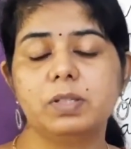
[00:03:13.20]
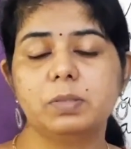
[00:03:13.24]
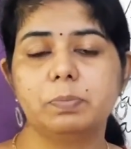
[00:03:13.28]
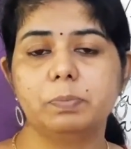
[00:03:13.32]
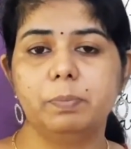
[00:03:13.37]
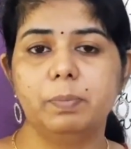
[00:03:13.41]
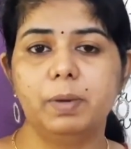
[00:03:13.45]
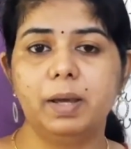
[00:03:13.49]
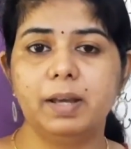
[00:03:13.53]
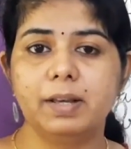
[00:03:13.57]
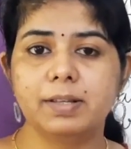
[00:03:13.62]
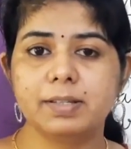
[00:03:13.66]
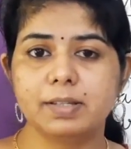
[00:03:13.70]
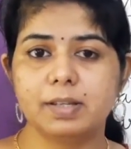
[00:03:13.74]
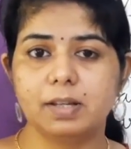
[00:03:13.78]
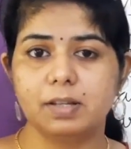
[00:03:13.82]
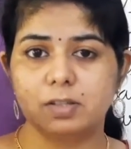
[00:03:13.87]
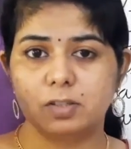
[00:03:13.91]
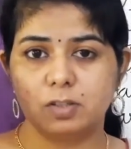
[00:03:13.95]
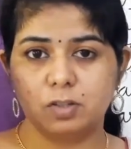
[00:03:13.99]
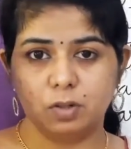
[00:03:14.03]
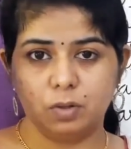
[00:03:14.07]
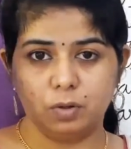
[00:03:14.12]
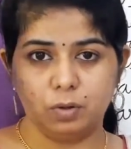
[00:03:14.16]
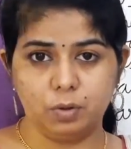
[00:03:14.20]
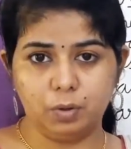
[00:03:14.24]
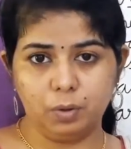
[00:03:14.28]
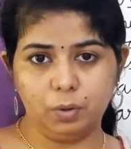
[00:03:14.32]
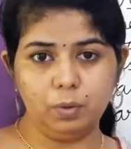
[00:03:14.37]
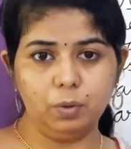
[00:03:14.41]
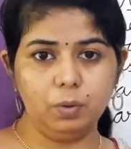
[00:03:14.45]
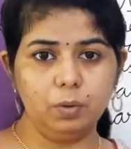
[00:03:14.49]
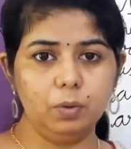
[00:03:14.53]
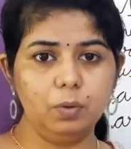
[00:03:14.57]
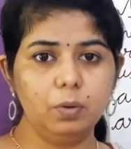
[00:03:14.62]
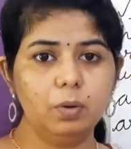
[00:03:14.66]
makes us to
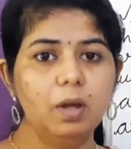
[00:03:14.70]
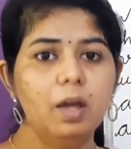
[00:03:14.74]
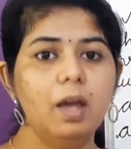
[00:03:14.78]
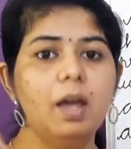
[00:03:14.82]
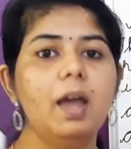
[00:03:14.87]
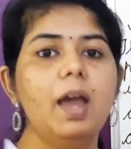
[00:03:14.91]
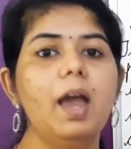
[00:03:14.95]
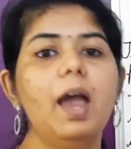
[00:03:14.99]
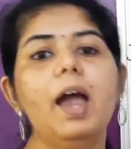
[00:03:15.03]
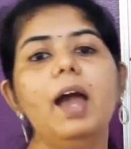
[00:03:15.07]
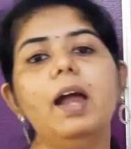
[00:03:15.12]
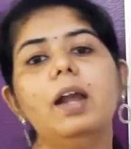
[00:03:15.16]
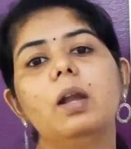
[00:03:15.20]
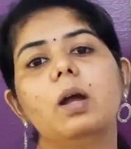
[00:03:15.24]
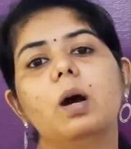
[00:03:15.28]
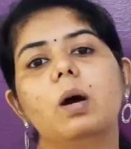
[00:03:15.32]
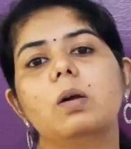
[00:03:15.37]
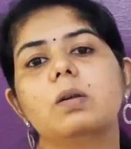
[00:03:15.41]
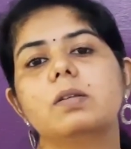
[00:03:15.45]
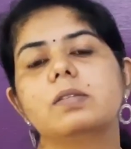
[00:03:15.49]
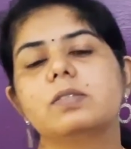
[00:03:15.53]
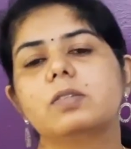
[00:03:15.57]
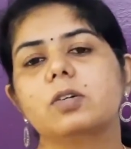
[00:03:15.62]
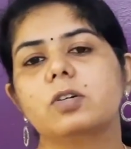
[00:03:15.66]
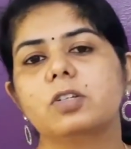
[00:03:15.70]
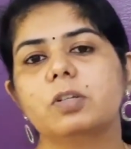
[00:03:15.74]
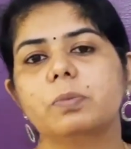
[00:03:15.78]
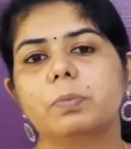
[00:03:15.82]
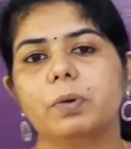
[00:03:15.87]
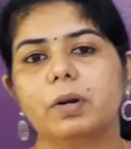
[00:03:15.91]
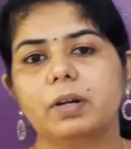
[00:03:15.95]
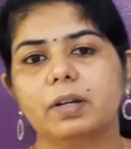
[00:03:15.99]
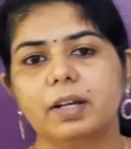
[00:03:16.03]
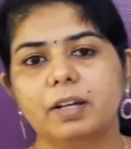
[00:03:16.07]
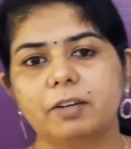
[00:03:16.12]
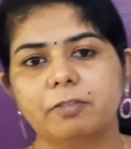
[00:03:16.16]
grow, and also
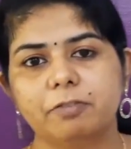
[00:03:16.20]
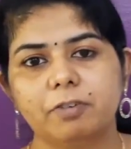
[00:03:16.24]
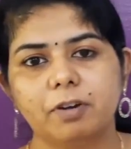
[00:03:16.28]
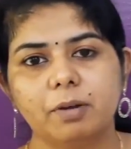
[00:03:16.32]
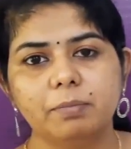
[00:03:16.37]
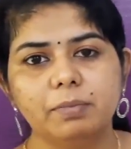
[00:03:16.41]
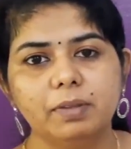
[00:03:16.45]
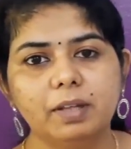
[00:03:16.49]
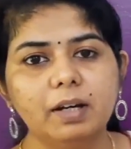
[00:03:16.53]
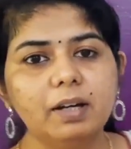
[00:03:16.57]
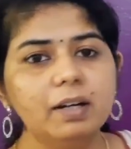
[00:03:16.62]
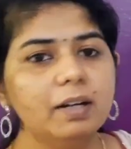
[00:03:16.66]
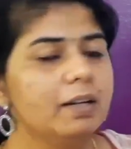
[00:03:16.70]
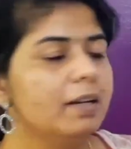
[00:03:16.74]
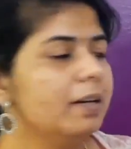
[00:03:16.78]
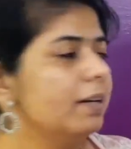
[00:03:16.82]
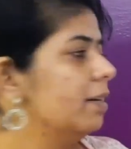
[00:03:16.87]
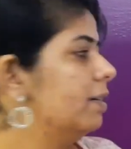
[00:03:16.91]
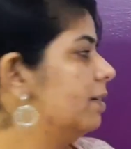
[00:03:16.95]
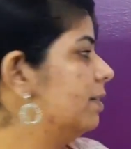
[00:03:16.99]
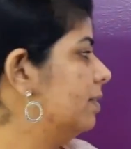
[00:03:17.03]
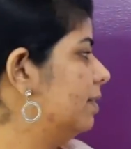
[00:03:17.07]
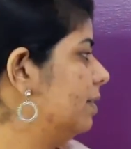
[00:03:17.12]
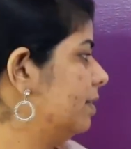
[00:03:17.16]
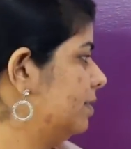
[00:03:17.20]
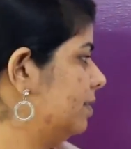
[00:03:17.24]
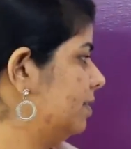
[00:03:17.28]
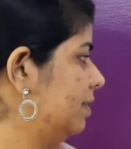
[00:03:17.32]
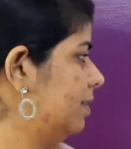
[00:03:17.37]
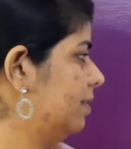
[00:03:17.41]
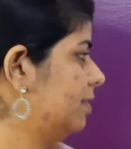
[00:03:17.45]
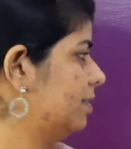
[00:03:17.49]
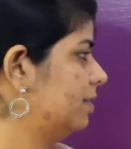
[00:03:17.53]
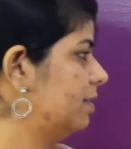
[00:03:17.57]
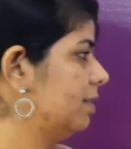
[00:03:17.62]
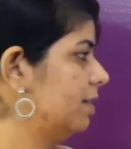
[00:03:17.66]
to protect from the
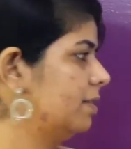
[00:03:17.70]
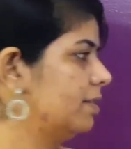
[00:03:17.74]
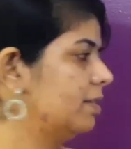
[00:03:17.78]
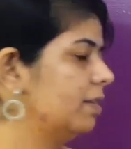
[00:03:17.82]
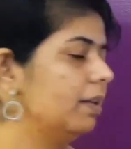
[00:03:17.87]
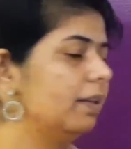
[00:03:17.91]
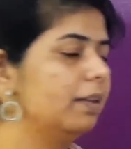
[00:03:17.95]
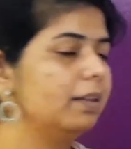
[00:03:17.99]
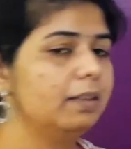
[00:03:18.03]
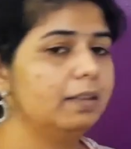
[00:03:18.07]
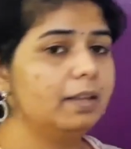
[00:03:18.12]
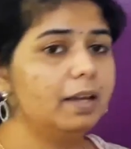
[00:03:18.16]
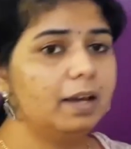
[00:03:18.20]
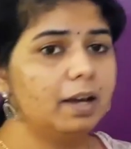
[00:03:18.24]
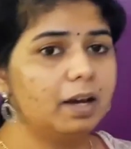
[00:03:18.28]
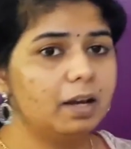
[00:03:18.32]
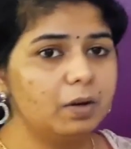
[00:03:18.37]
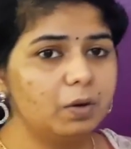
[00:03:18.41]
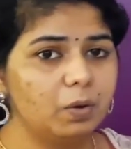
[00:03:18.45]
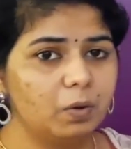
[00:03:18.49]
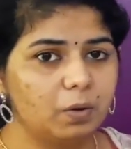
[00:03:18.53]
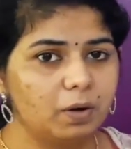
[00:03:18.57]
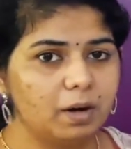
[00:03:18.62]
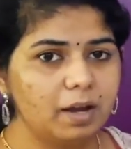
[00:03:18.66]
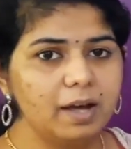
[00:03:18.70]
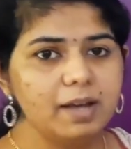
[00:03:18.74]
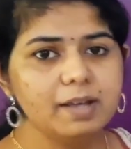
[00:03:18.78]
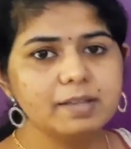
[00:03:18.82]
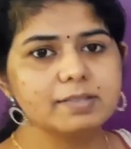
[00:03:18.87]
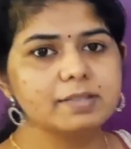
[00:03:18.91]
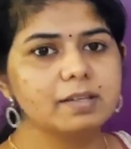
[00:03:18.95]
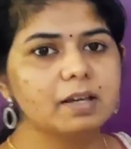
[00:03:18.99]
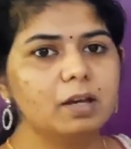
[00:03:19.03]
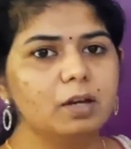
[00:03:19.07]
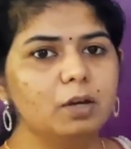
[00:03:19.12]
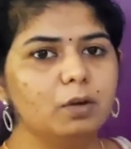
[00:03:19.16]
diseases. They are known
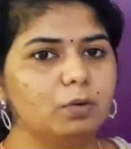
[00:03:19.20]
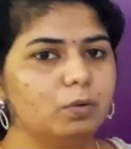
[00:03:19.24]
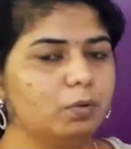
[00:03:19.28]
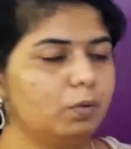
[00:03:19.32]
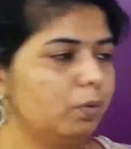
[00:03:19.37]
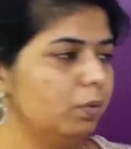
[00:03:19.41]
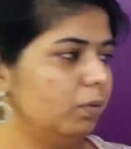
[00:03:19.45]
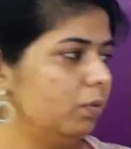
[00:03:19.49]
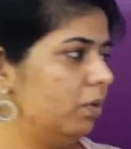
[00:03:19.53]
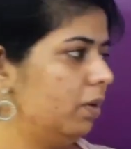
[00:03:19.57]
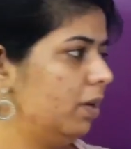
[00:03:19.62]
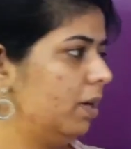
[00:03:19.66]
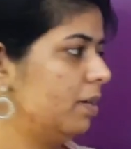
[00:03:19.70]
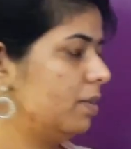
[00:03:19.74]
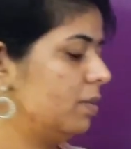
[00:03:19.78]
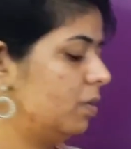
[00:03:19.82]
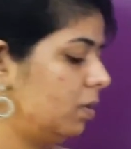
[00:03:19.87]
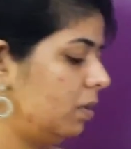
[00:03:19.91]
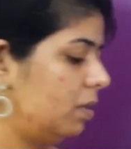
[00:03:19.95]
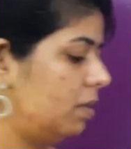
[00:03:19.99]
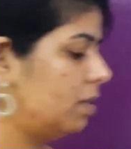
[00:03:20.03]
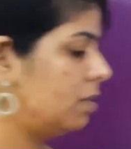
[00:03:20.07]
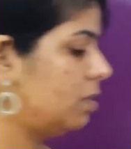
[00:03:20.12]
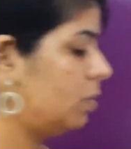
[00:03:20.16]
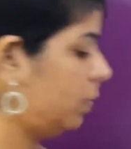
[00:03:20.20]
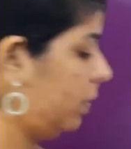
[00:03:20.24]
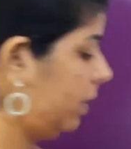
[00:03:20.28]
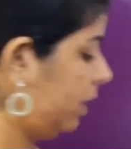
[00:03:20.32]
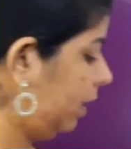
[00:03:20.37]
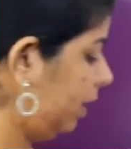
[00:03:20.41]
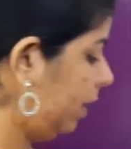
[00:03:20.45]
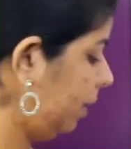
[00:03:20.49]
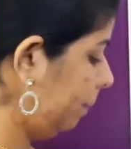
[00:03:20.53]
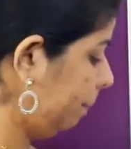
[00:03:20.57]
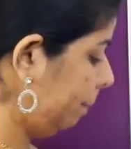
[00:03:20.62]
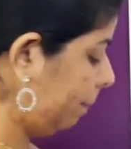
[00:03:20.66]
as nutrients. So this is
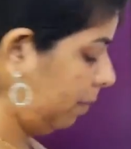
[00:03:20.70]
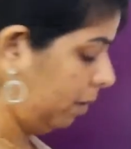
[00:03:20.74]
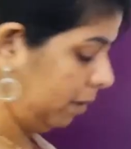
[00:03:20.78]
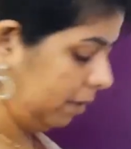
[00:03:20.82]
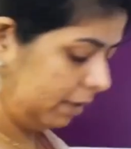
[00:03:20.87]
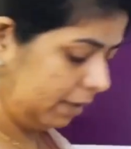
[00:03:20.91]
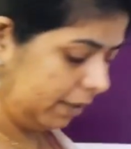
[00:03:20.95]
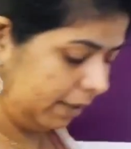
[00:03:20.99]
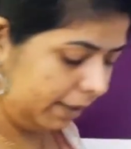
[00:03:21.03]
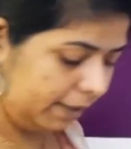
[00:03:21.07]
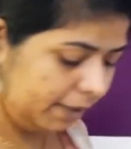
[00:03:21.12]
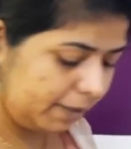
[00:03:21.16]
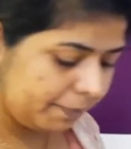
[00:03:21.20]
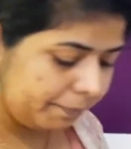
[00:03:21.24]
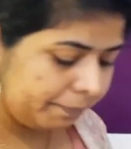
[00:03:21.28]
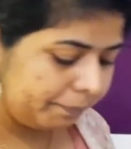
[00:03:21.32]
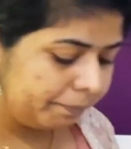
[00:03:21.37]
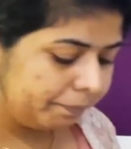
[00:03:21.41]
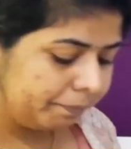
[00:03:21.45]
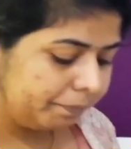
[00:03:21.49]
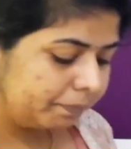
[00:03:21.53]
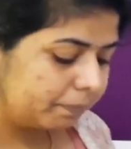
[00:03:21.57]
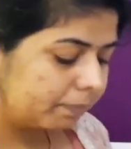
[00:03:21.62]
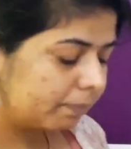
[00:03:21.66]
very important